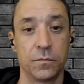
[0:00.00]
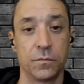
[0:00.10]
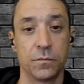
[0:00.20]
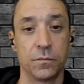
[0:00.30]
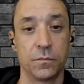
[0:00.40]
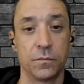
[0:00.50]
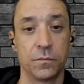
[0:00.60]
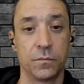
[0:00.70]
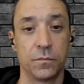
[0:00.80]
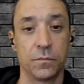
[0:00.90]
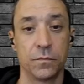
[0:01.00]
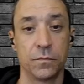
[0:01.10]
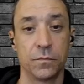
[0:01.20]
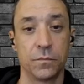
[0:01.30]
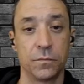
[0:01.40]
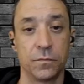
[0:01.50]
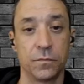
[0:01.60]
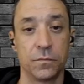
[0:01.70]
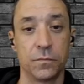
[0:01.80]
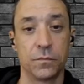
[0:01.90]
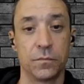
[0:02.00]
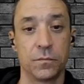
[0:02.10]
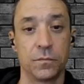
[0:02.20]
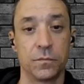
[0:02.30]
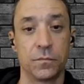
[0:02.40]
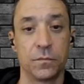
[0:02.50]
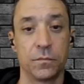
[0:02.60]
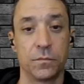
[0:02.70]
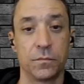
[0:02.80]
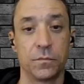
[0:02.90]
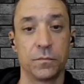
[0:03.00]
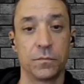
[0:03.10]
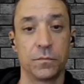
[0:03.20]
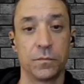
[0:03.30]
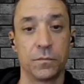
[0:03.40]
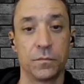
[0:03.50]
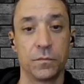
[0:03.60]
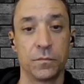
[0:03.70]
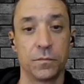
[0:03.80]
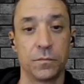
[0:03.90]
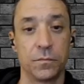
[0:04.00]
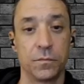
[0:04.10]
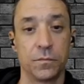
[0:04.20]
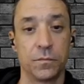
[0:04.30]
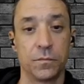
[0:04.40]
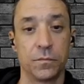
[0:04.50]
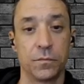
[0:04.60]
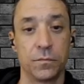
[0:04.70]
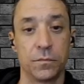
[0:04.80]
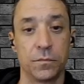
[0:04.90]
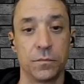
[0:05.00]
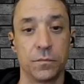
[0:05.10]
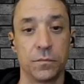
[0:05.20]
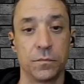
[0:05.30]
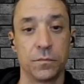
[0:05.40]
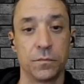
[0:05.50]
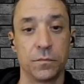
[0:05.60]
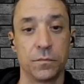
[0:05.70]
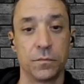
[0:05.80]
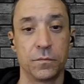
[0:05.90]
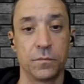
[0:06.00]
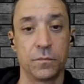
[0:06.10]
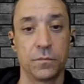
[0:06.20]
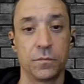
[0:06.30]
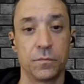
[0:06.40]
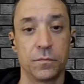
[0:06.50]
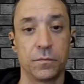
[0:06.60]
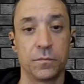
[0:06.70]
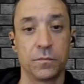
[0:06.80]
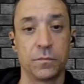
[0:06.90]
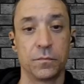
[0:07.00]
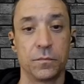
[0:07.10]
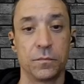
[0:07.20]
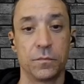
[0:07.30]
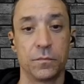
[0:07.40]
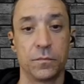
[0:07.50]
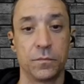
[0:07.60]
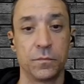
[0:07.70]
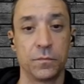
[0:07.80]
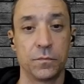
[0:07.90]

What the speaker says: No words are spoken by the person on screen.